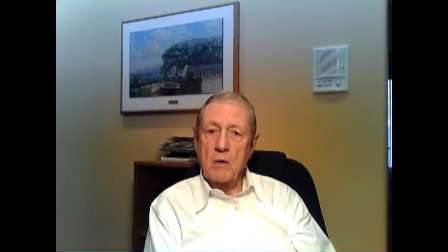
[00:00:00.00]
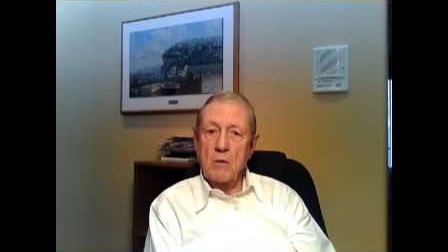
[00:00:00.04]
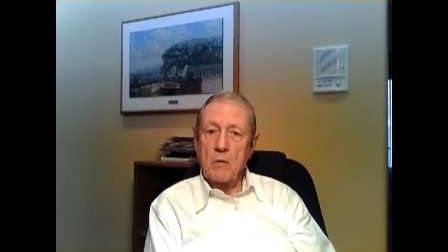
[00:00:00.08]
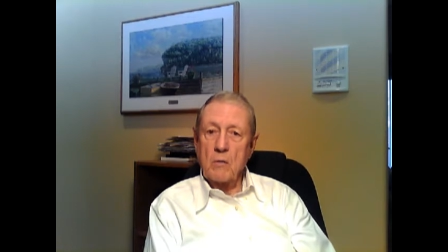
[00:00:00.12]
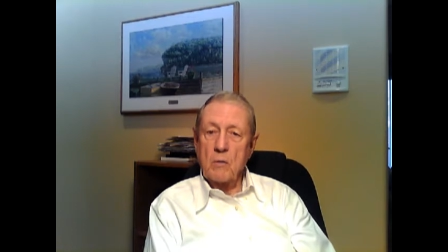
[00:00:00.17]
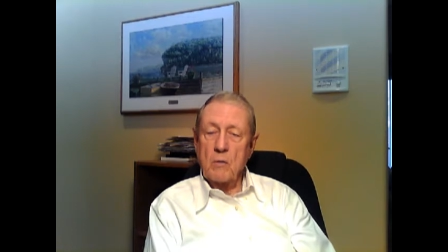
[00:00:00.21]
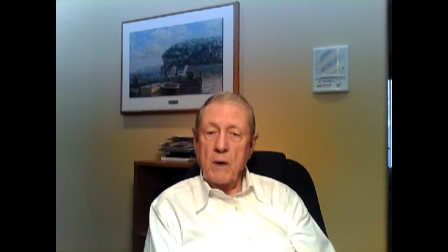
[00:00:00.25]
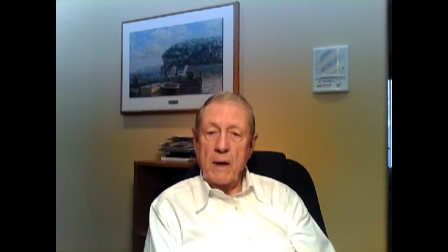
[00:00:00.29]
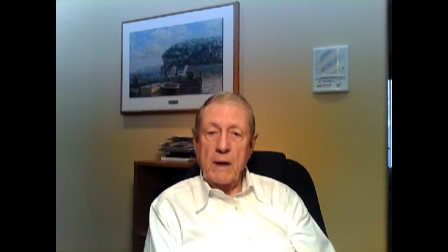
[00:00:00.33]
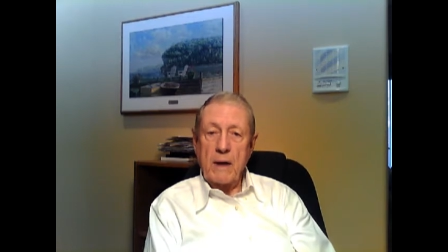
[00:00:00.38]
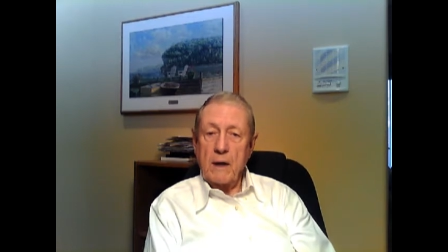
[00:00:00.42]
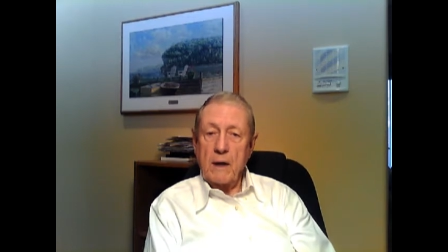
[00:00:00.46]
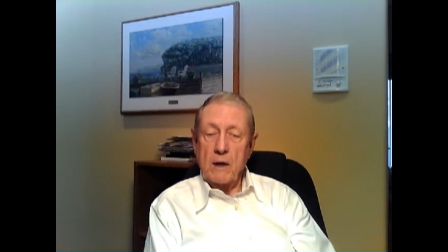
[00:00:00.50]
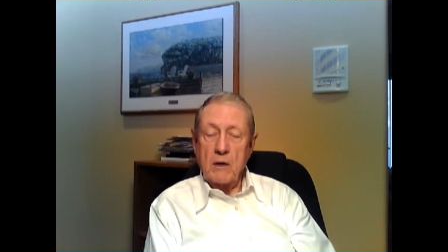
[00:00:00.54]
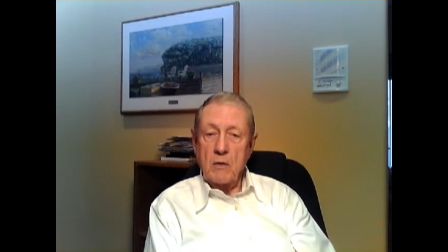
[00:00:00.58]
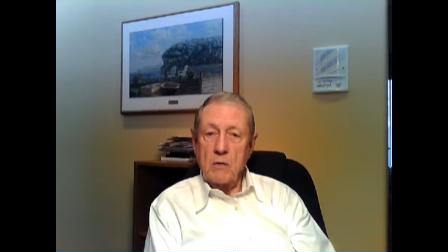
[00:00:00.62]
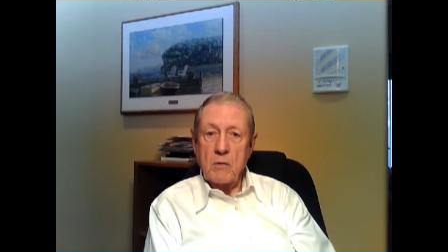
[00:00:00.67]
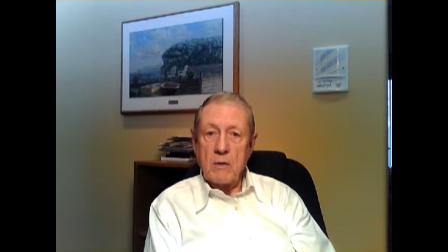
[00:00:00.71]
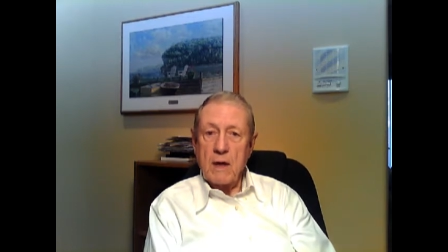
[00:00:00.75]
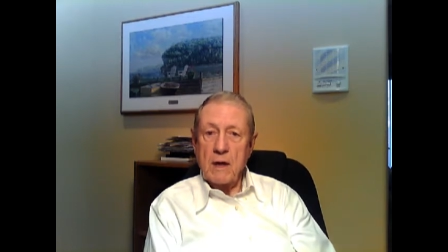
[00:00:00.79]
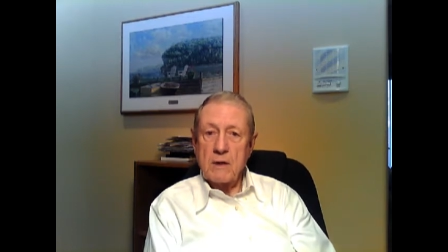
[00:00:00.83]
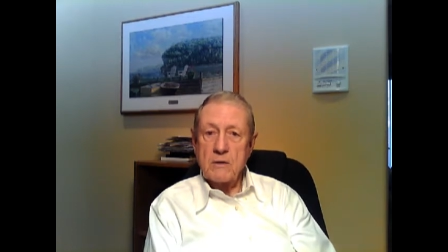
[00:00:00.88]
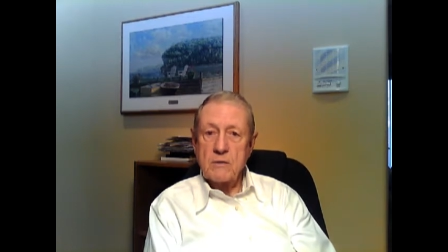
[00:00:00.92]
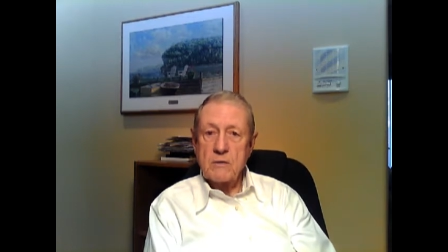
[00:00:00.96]
writing a
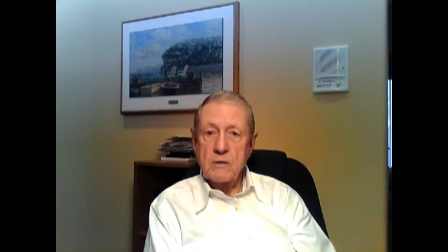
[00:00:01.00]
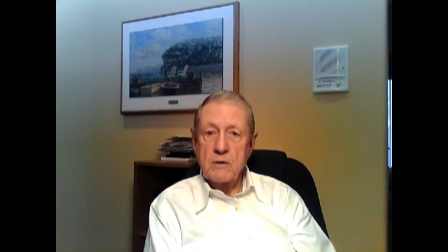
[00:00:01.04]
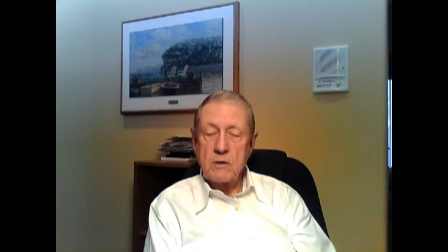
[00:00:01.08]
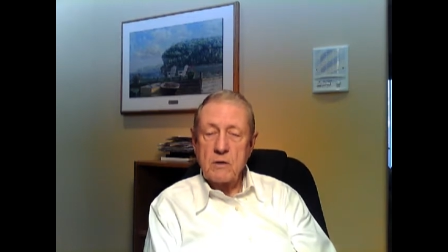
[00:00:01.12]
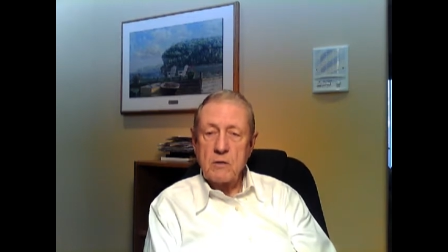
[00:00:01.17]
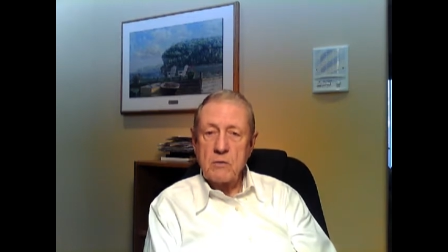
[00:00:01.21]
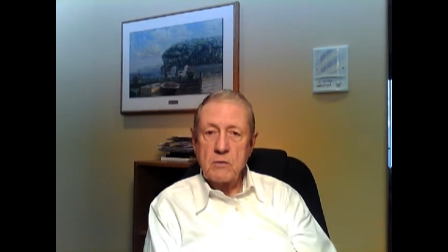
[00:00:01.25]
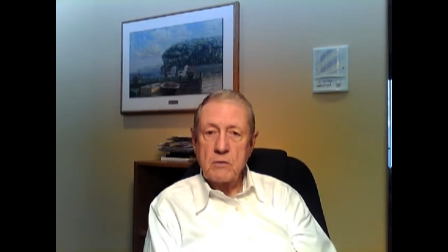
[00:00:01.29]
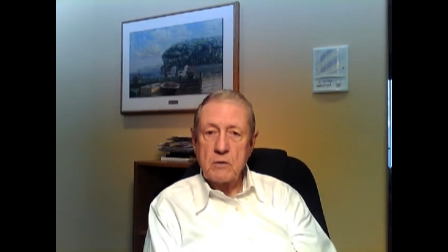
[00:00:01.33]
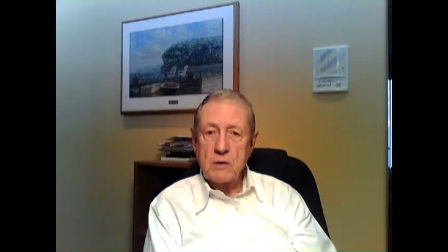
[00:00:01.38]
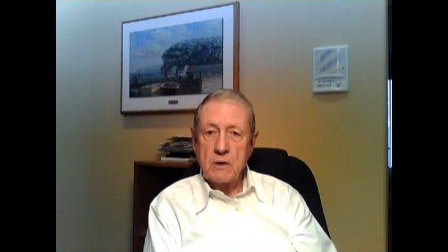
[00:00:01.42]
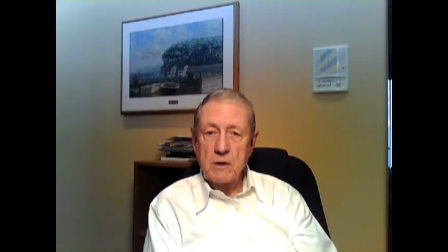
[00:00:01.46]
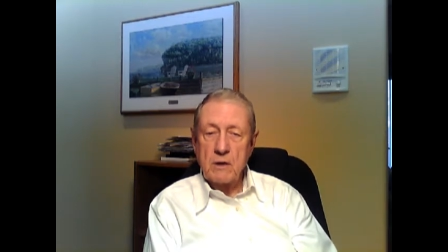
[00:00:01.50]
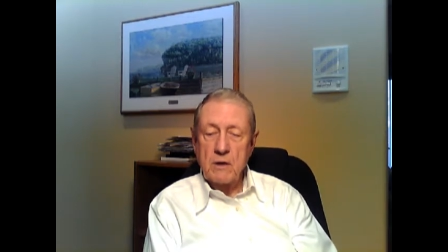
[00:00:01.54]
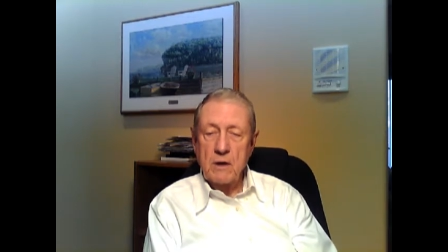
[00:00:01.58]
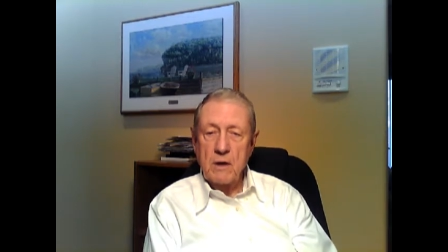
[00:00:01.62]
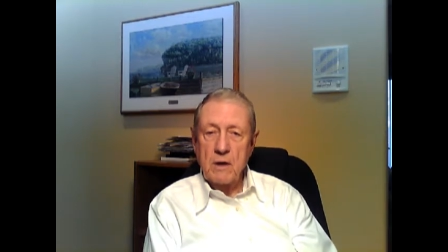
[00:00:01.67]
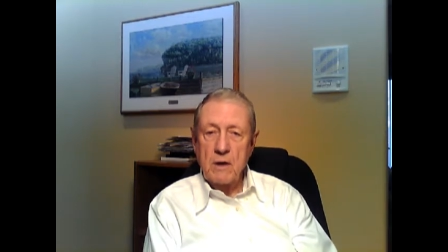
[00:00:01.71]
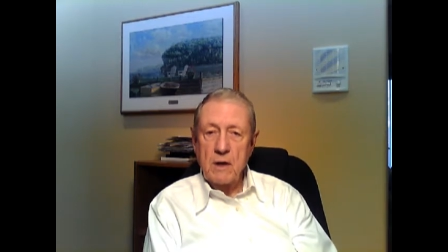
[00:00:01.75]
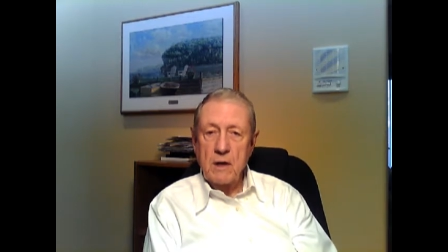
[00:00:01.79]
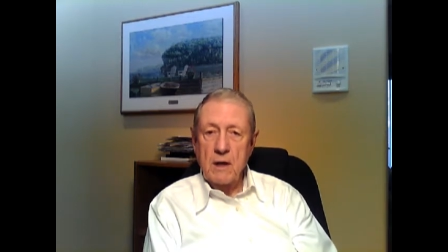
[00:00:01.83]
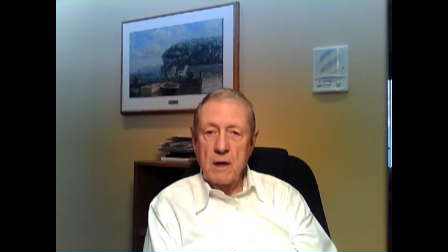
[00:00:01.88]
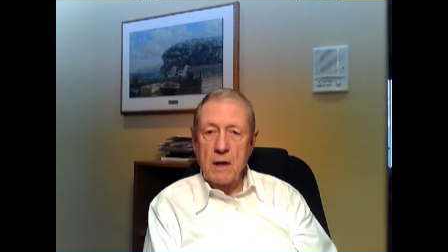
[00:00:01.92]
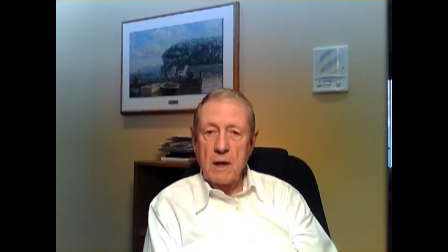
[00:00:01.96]
new constitution.
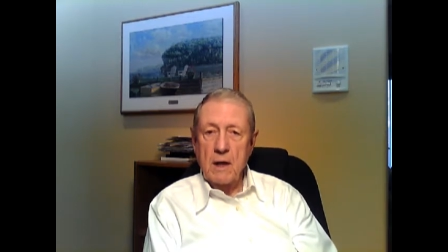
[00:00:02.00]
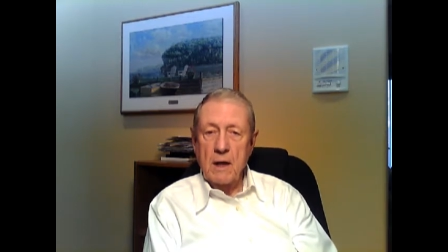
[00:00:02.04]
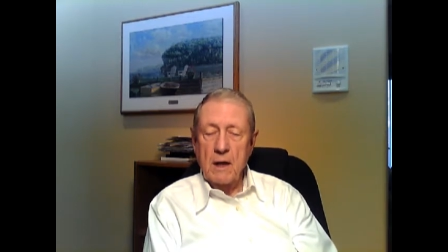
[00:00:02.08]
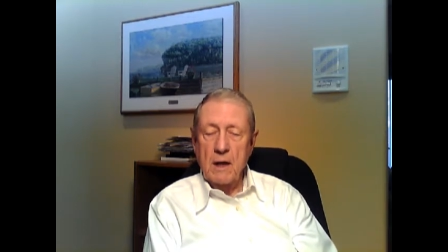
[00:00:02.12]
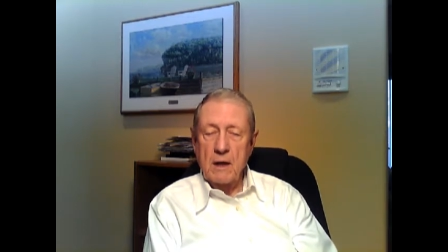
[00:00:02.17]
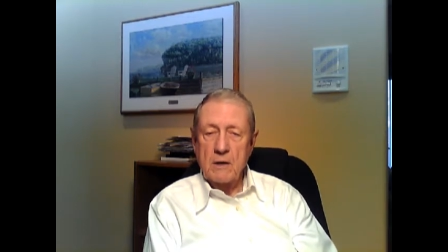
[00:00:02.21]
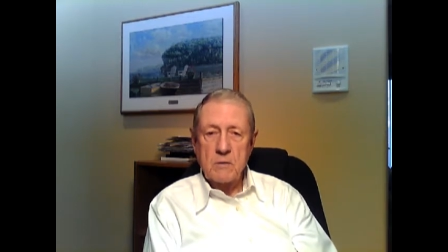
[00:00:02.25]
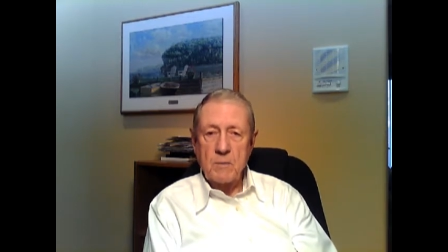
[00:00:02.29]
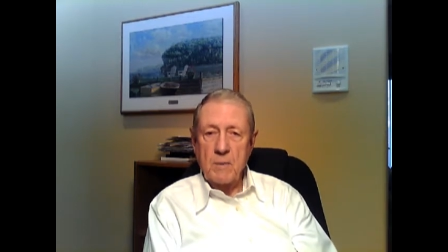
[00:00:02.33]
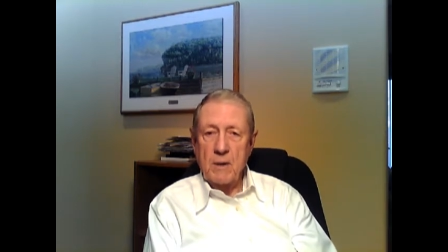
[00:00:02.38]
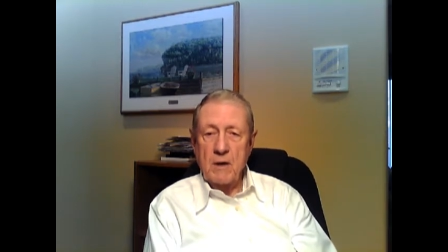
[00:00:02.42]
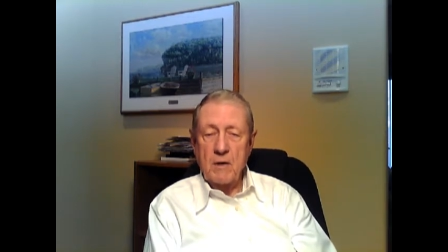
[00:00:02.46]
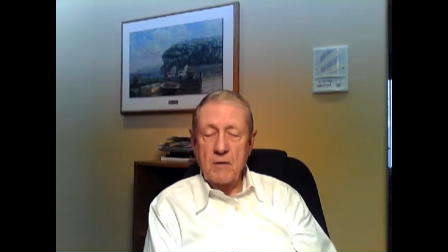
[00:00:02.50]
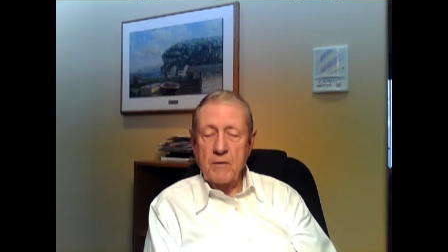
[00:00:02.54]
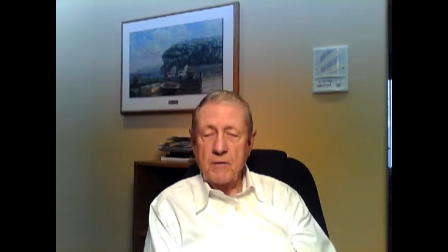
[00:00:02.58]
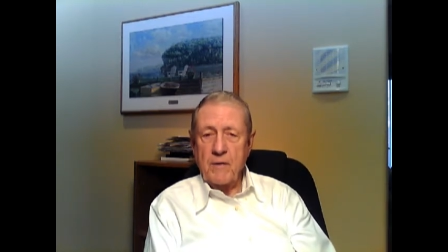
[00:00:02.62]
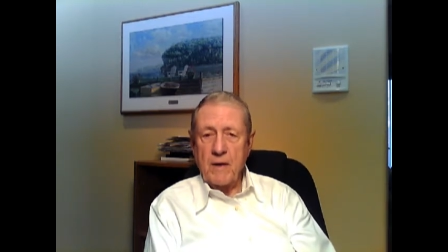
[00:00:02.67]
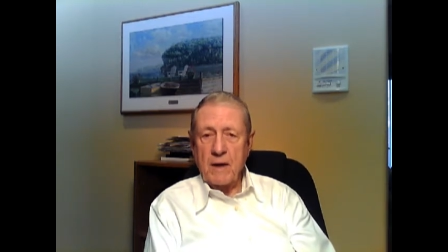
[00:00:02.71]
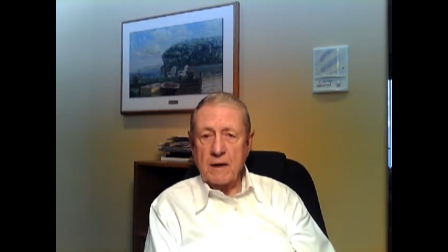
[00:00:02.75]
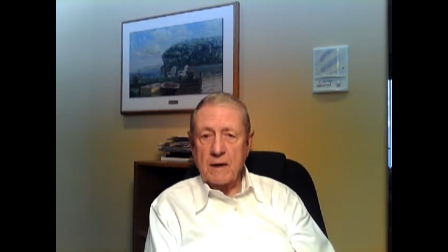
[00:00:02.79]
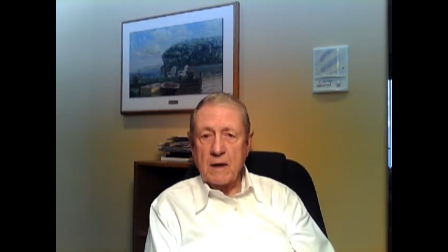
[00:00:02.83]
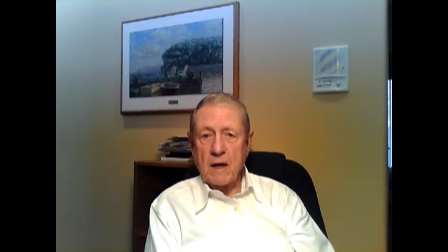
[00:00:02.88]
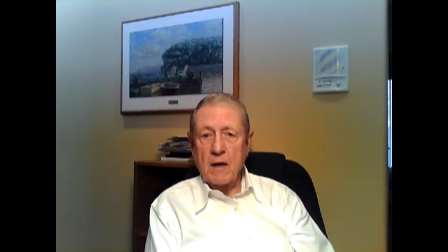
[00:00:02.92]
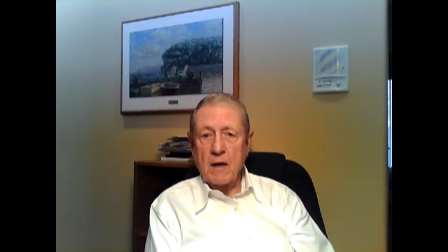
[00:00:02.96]
As a matter of fact,